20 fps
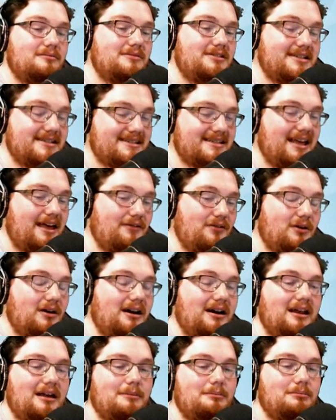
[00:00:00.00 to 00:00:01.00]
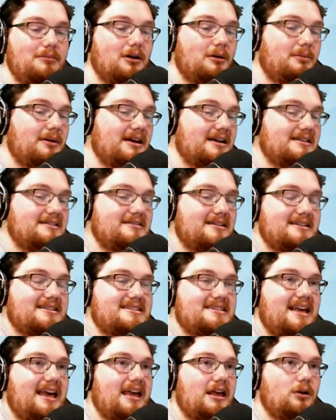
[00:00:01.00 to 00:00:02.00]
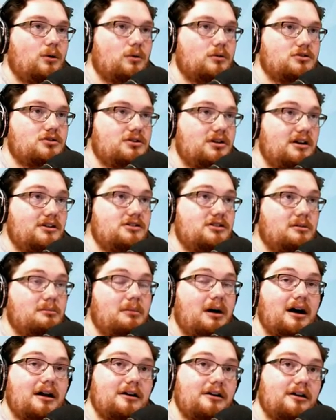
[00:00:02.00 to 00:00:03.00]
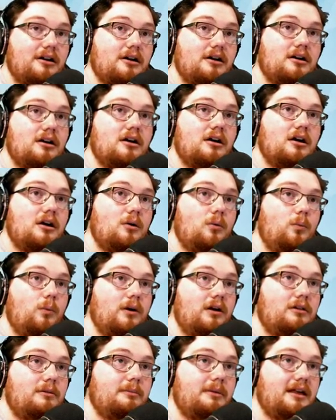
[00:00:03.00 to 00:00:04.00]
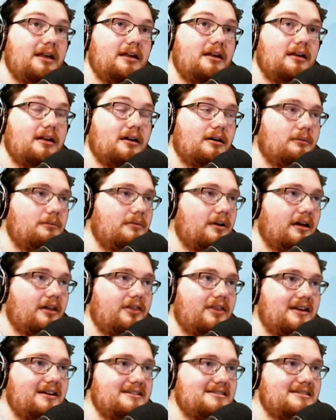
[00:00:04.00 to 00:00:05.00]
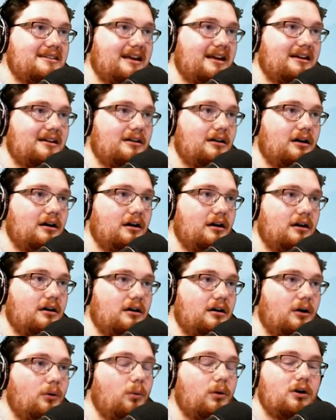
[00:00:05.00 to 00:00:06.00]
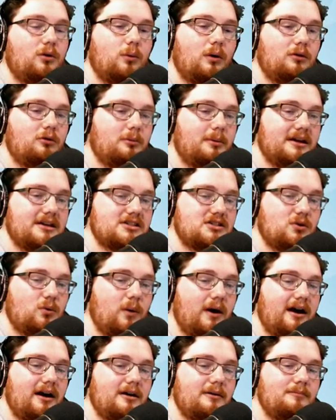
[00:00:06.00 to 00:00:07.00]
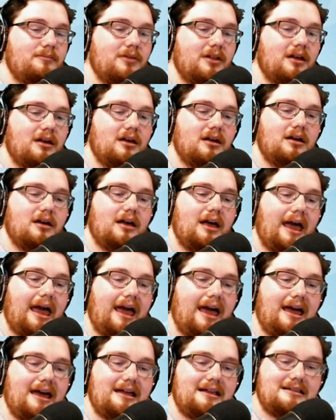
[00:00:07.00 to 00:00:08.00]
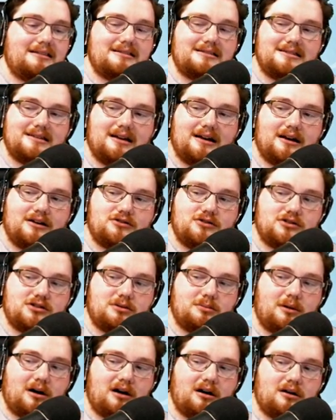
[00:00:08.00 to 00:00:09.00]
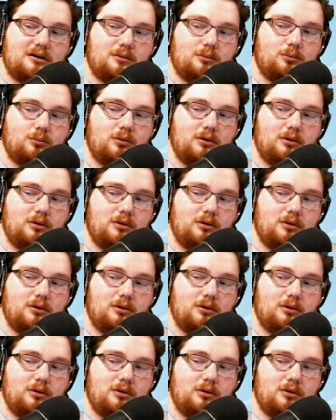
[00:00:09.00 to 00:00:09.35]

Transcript: just to give you an idea, you know, because let's say your traditional monitor will be, you know, uh, things like uh, a one-to-one will be a square. And uh, a traditional monitor